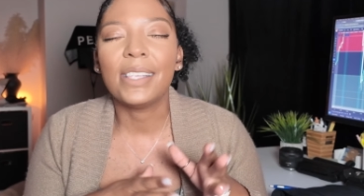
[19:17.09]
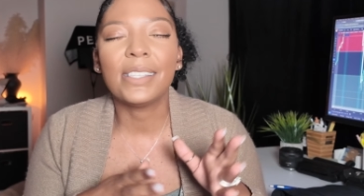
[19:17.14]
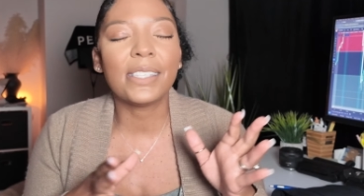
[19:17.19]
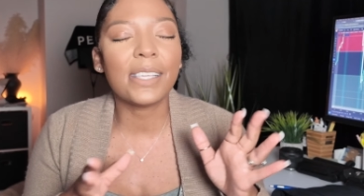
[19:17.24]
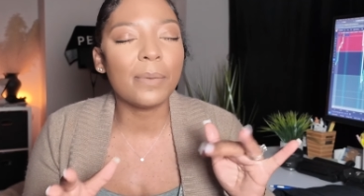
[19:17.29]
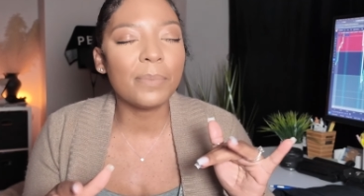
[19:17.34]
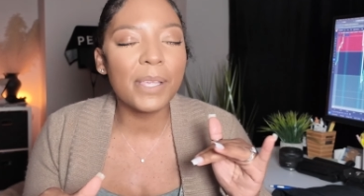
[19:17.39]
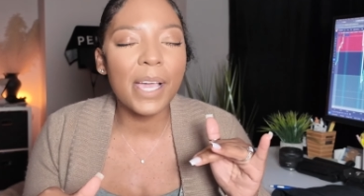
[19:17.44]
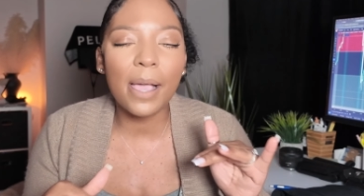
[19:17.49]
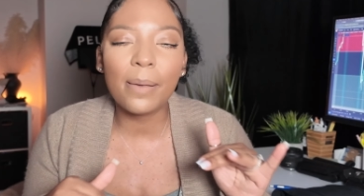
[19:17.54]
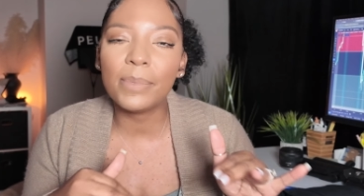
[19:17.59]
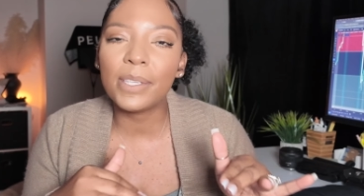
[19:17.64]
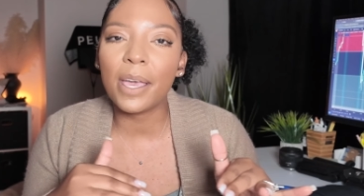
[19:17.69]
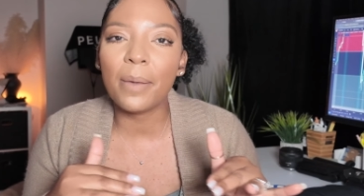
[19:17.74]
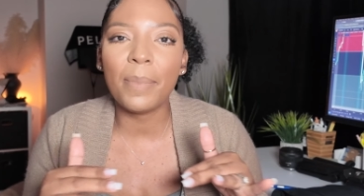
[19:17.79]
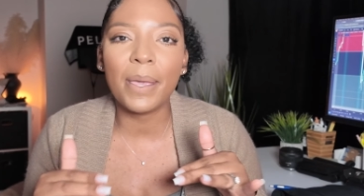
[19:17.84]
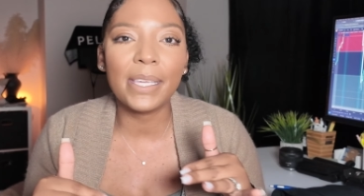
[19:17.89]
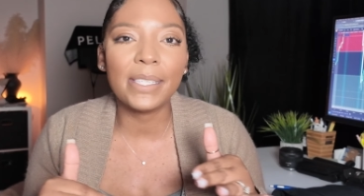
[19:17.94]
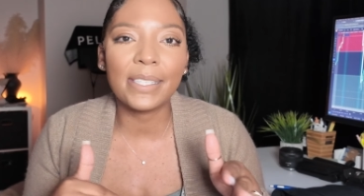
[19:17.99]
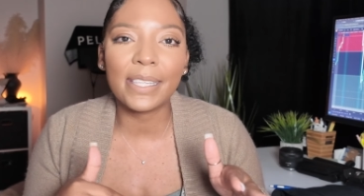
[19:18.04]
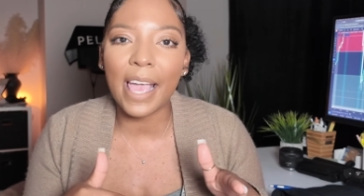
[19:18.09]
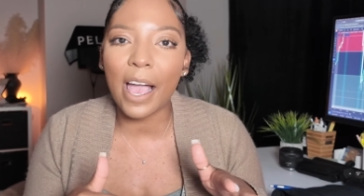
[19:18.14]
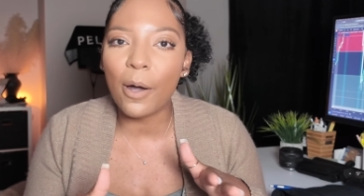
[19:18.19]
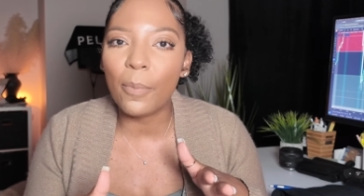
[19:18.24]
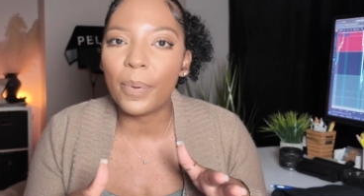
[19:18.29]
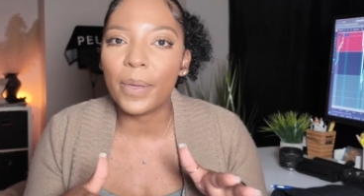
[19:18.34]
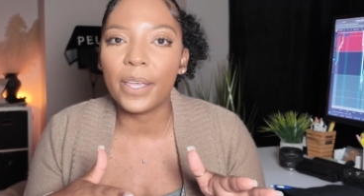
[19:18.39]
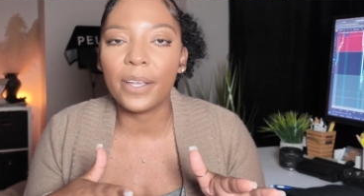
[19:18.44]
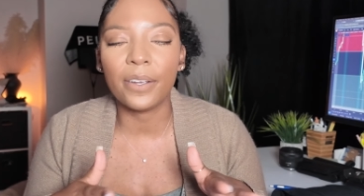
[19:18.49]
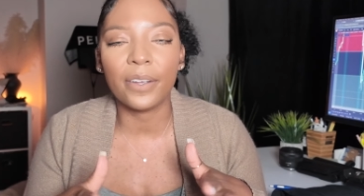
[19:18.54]
and sometimes I may
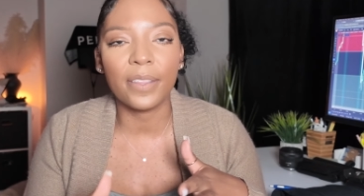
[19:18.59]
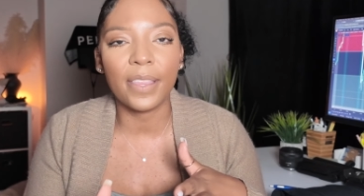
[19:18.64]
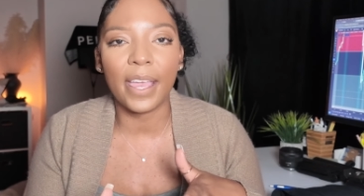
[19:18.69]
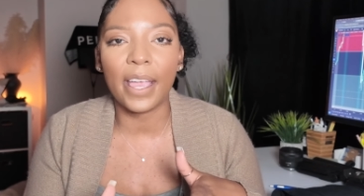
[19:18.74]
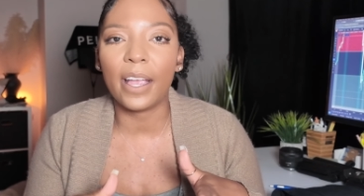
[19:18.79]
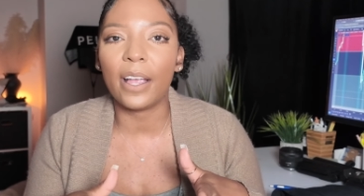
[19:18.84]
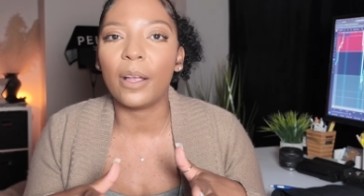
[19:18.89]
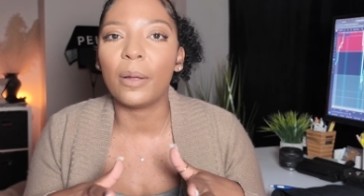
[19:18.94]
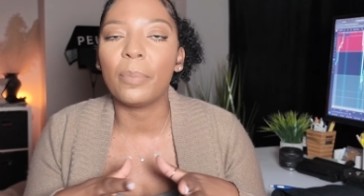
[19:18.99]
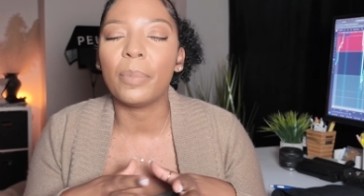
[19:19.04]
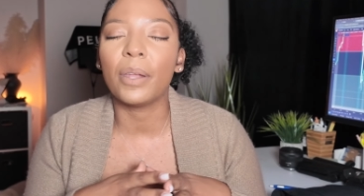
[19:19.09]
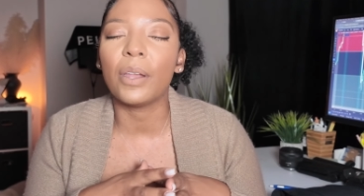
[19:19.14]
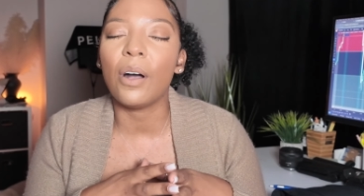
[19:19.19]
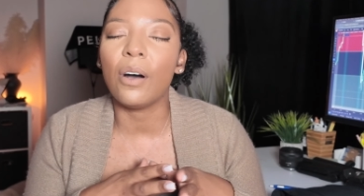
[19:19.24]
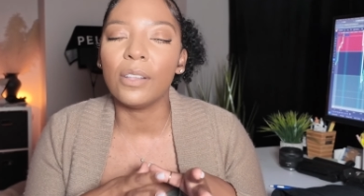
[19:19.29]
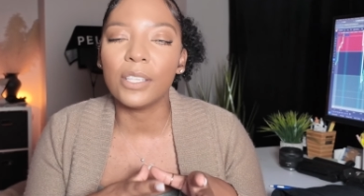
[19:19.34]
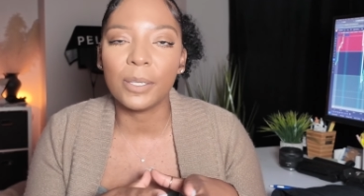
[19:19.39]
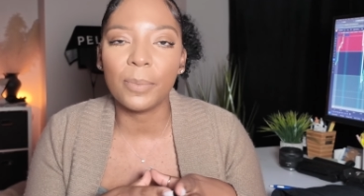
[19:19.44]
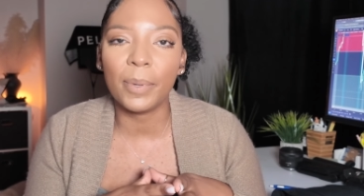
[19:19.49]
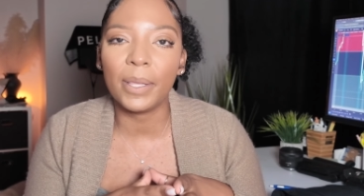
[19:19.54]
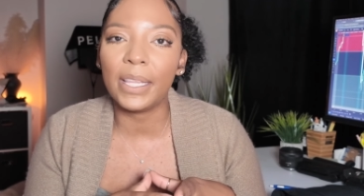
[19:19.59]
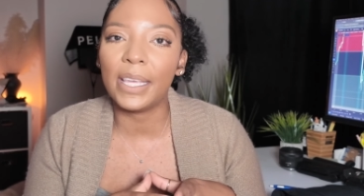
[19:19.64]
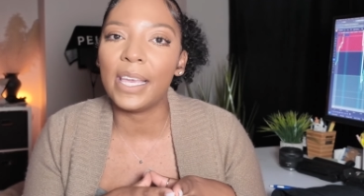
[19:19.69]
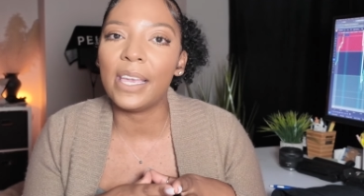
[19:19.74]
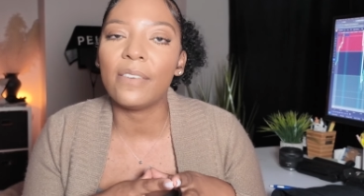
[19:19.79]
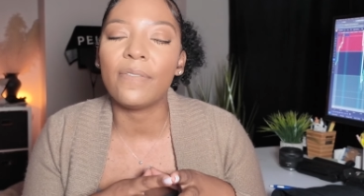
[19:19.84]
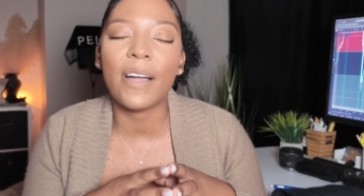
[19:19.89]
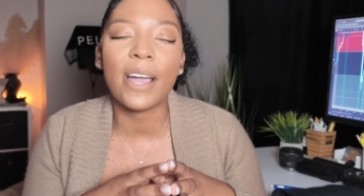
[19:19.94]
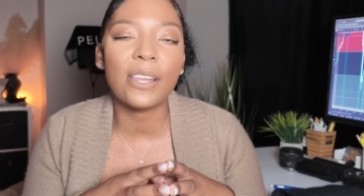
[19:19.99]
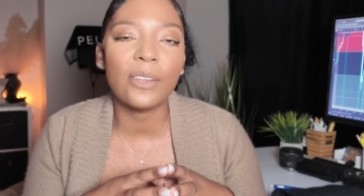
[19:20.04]
scalp here or there, but
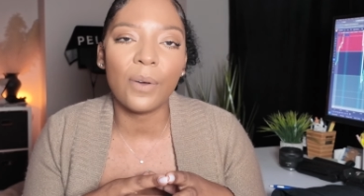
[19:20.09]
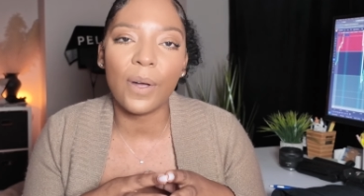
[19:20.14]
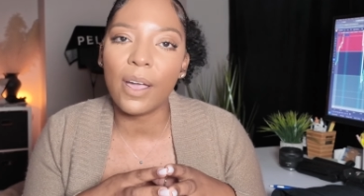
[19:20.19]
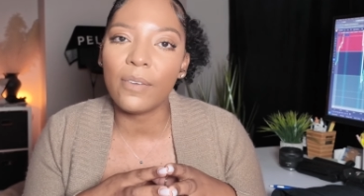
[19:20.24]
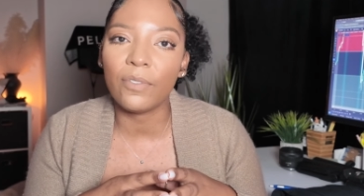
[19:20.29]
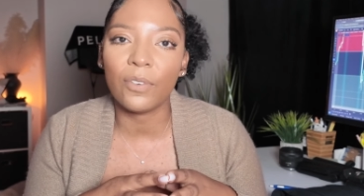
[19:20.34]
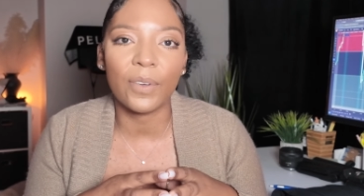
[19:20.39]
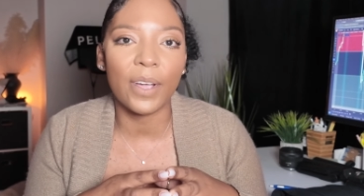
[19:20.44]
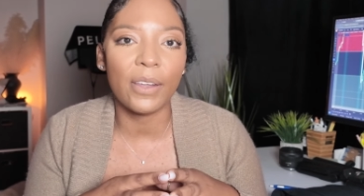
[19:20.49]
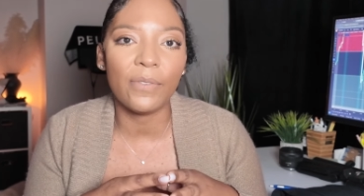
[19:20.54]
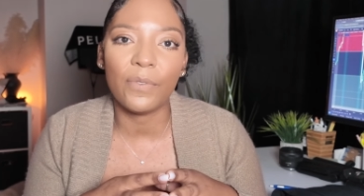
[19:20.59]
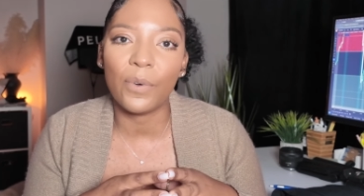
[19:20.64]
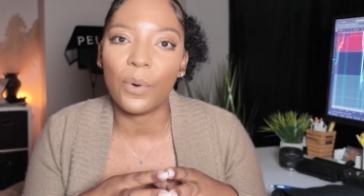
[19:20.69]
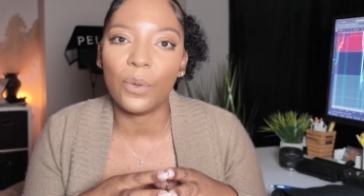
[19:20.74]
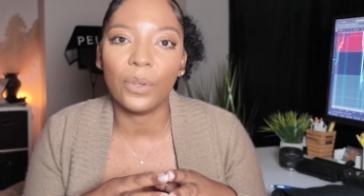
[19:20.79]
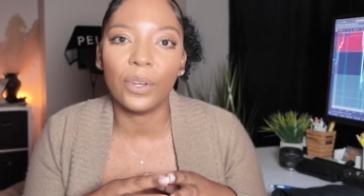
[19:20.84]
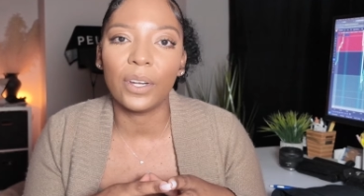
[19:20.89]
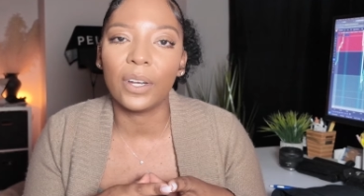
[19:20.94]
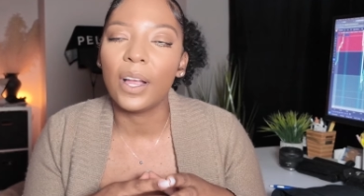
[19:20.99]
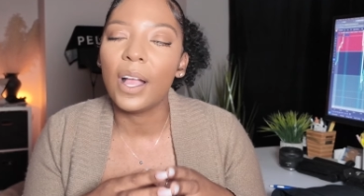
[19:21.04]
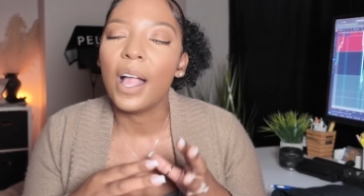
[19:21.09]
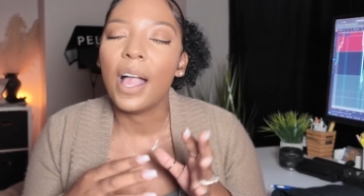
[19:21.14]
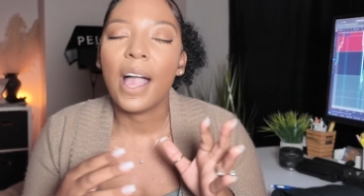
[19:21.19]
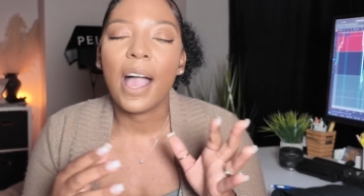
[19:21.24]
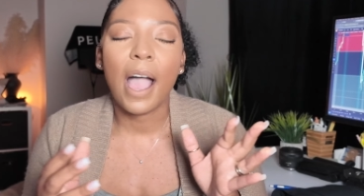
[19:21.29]
ultimately if I don't have a red folder,